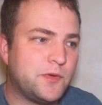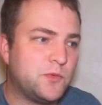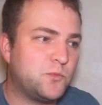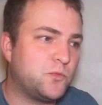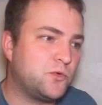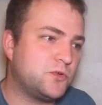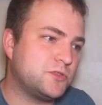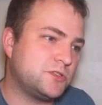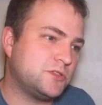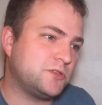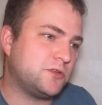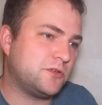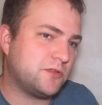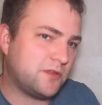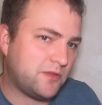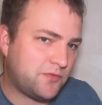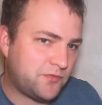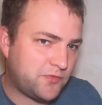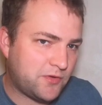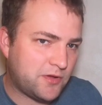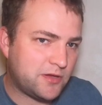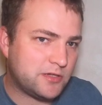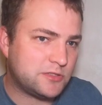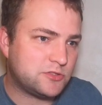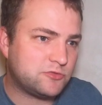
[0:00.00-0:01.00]
It wasn't on the
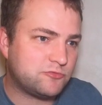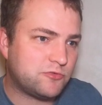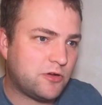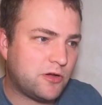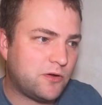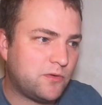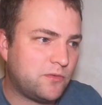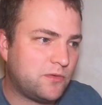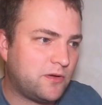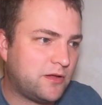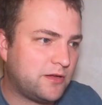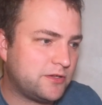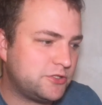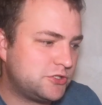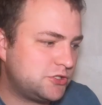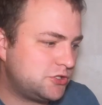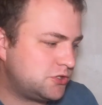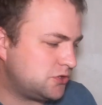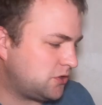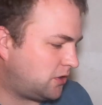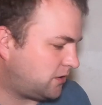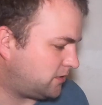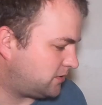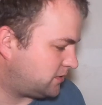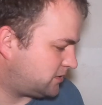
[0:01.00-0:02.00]
first roll I
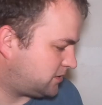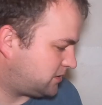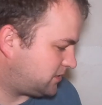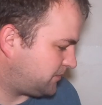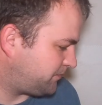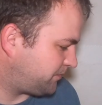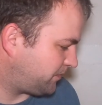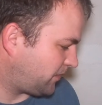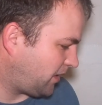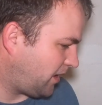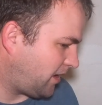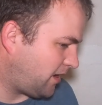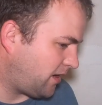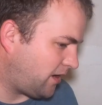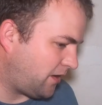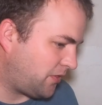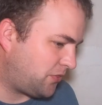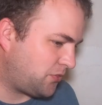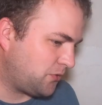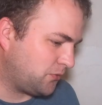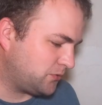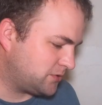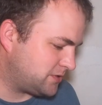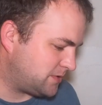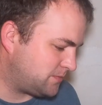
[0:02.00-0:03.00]
shot. I
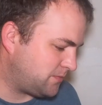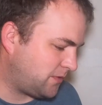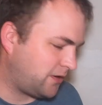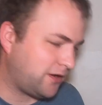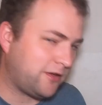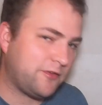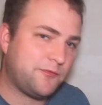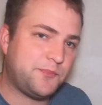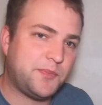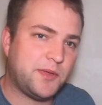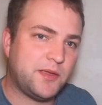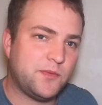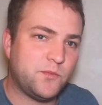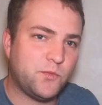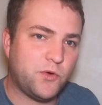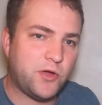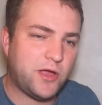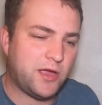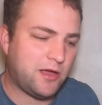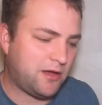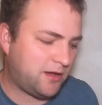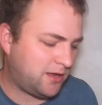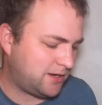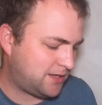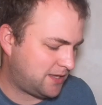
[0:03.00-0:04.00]
thought it might have been
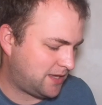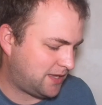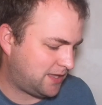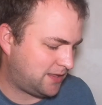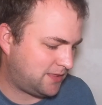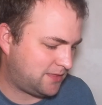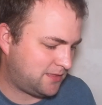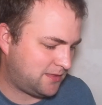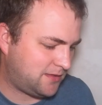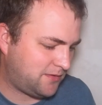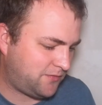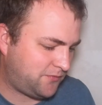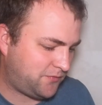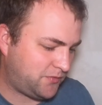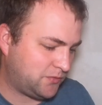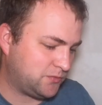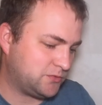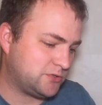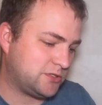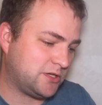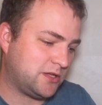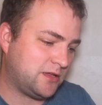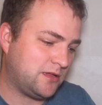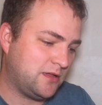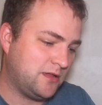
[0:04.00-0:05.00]
where I'd had the
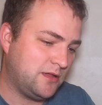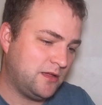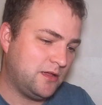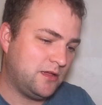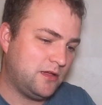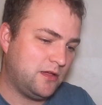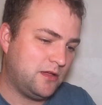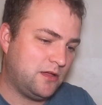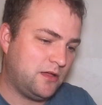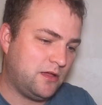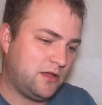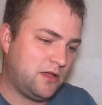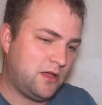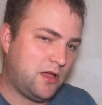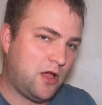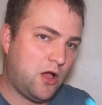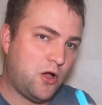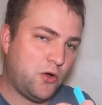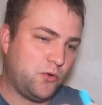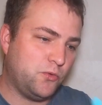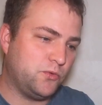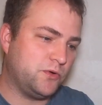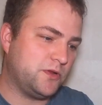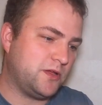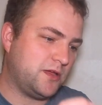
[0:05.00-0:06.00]
filter
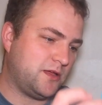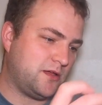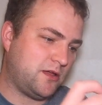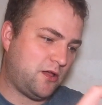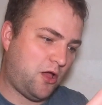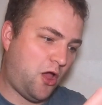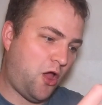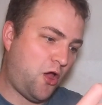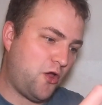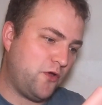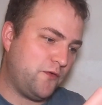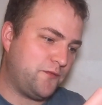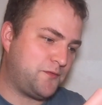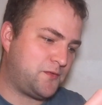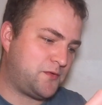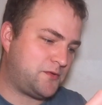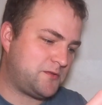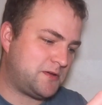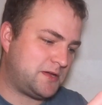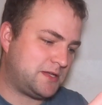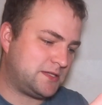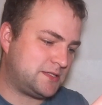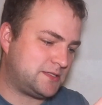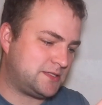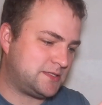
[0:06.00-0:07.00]
holder
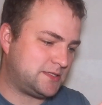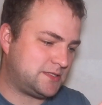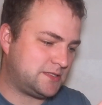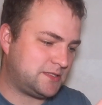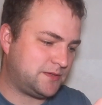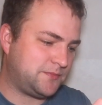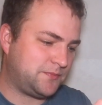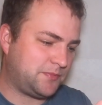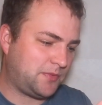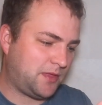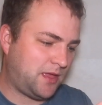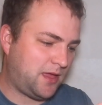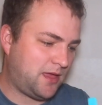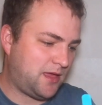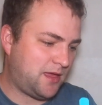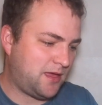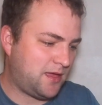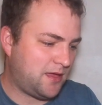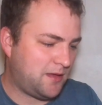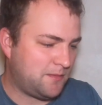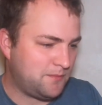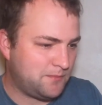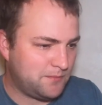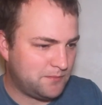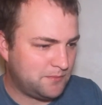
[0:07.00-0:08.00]
over it,
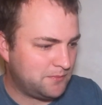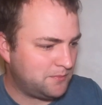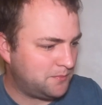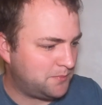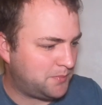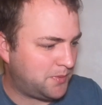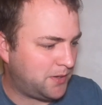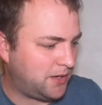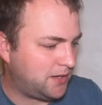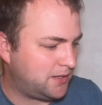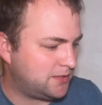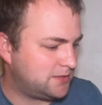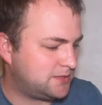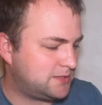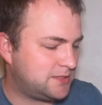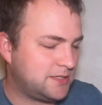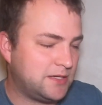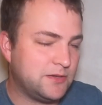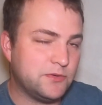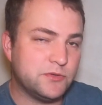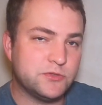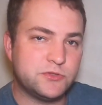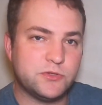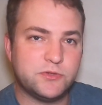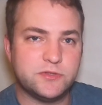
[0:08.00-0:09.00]
but
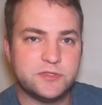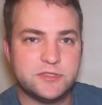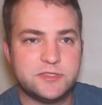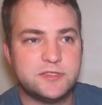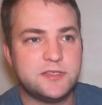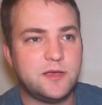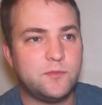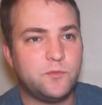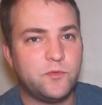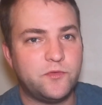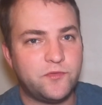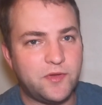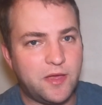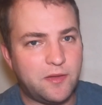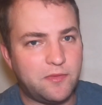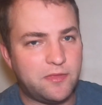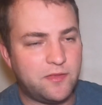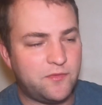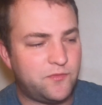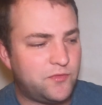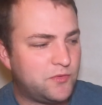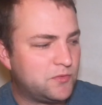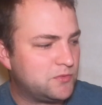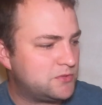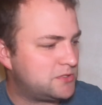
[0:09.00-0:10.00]
it was on some without the
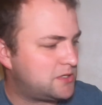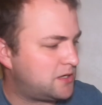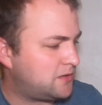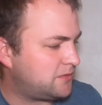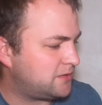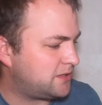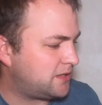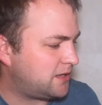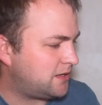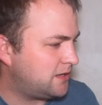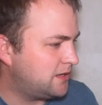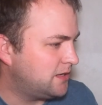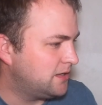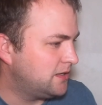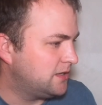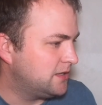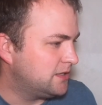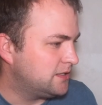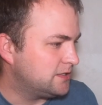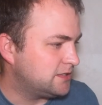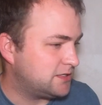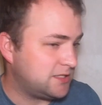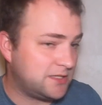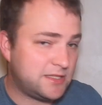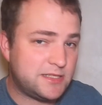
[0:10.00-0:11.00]
filter holder.
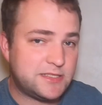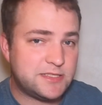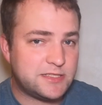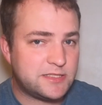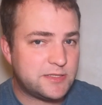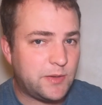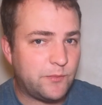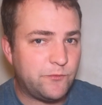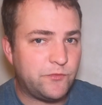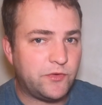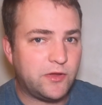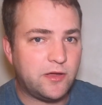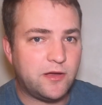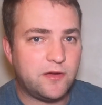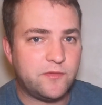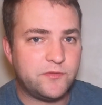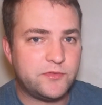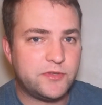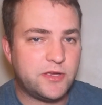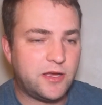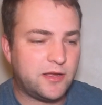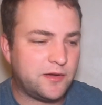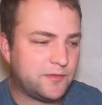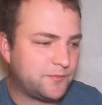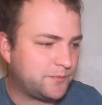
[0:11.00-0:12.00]
So this is something I've
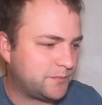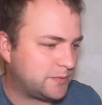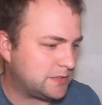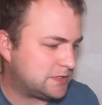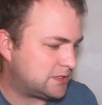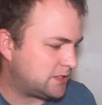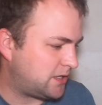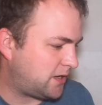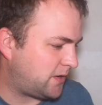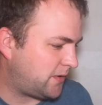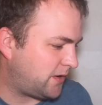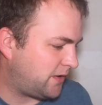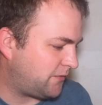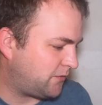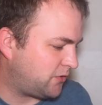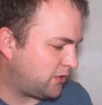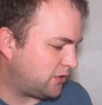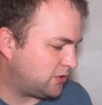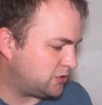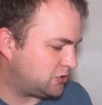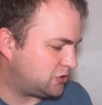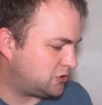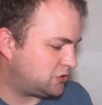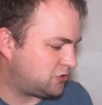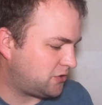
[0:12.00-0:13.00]
done, so I've got
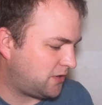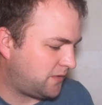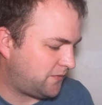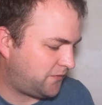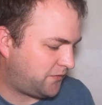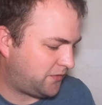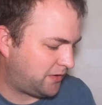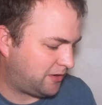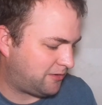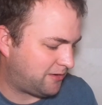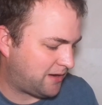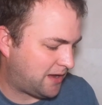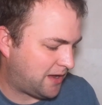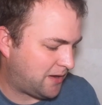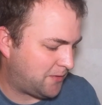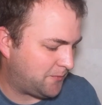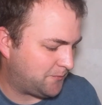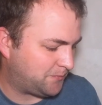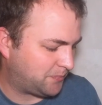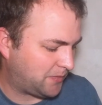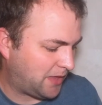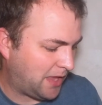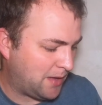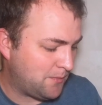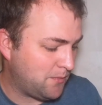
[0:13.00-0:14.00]
to just try and figure it out.
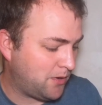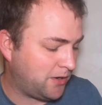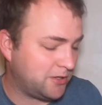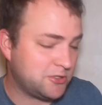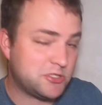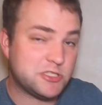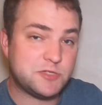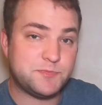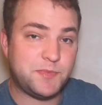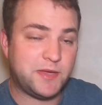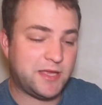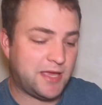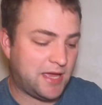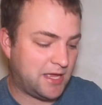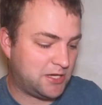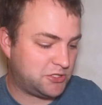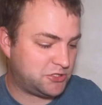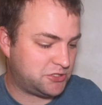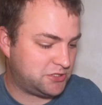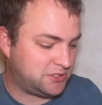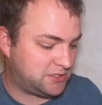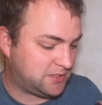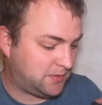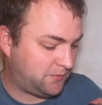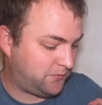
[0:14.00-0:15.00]
It might just be
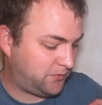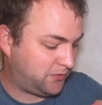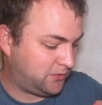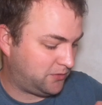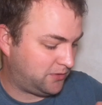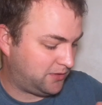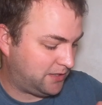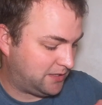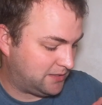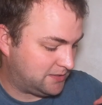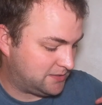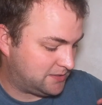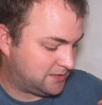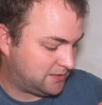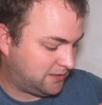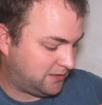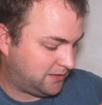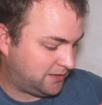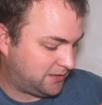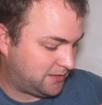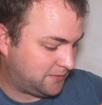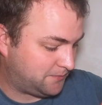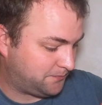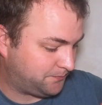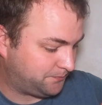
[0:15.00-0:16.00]
catching something on the
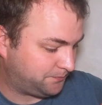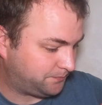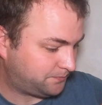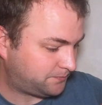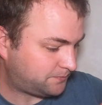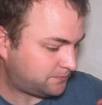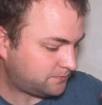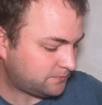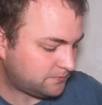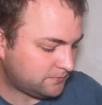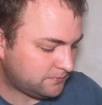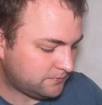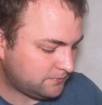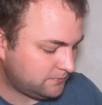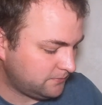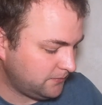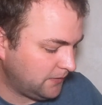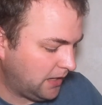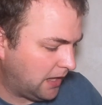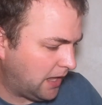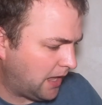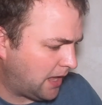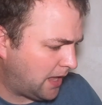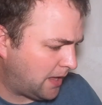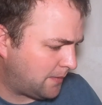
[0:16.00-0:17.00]
inside.
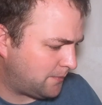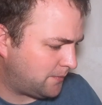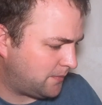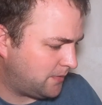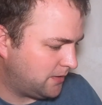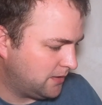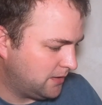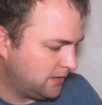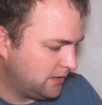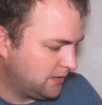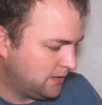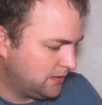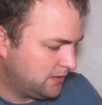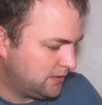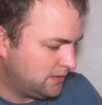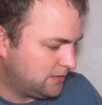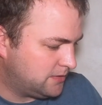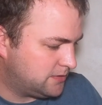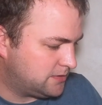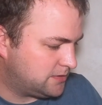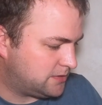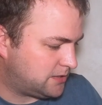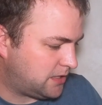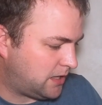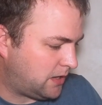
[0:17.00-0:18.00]

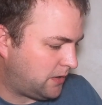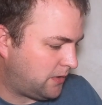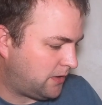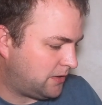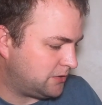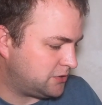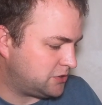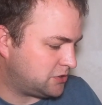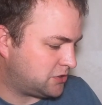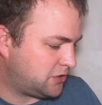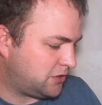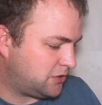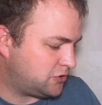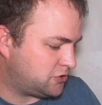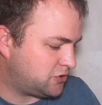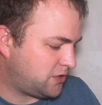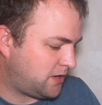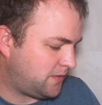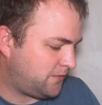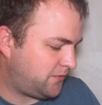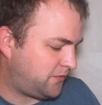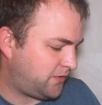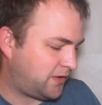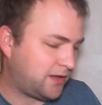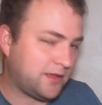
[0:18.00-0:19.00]
So I've just got to try
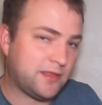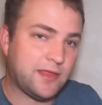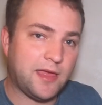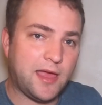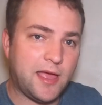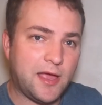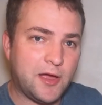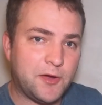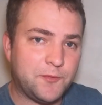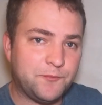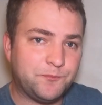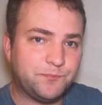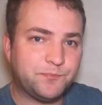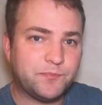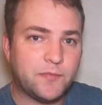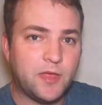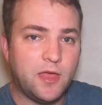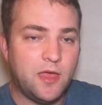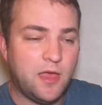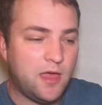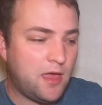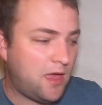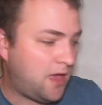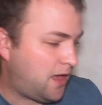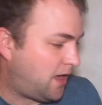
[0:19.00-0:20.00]
and figure that out.
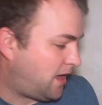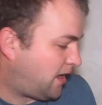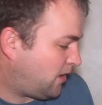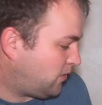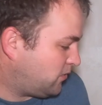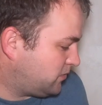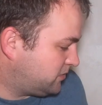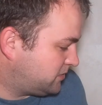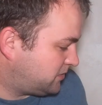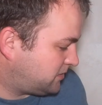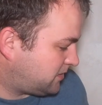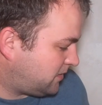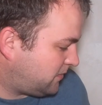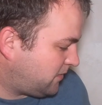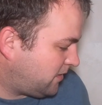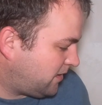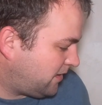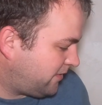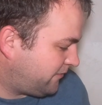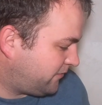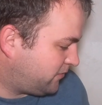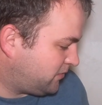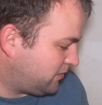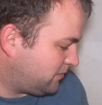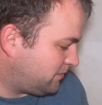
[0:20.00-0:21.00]
Also,
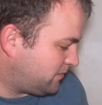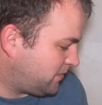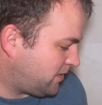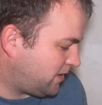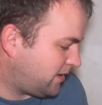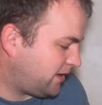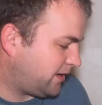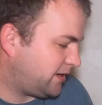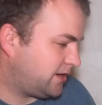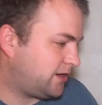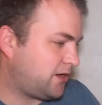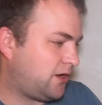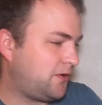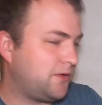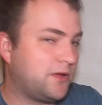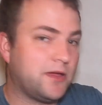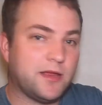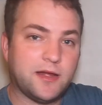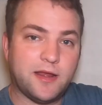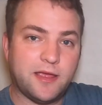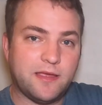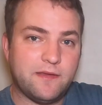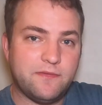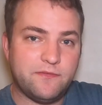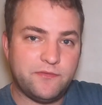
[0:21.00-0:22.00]
I've got my
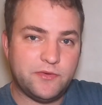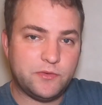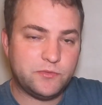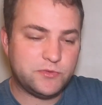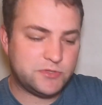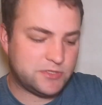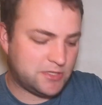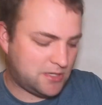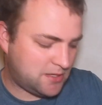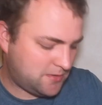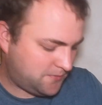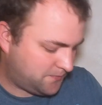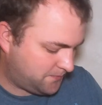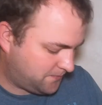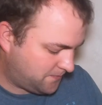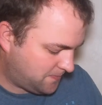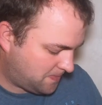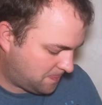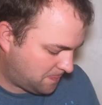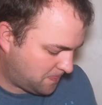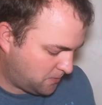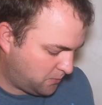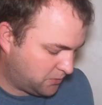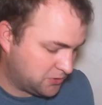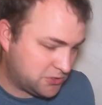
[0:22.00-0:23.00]
coconut filter,
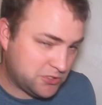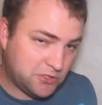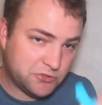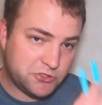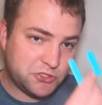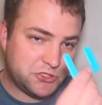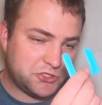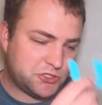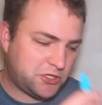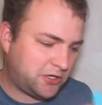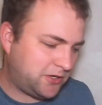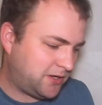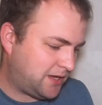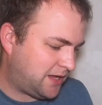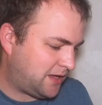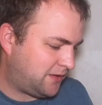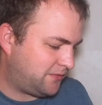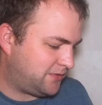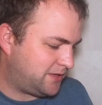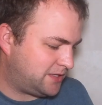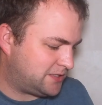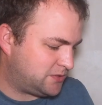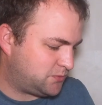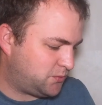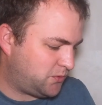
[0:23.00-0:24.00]
which I'll just show you how
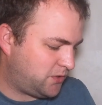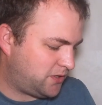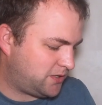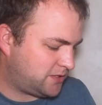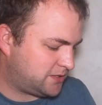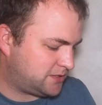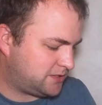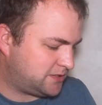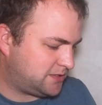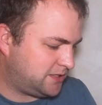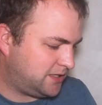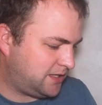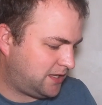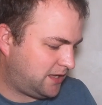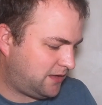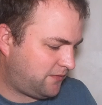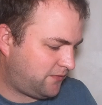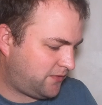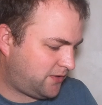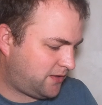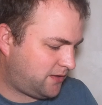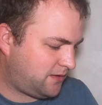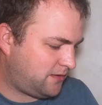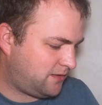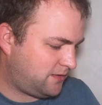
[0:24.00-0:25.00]
this works
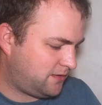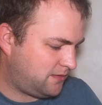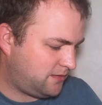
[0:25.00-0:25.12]
together.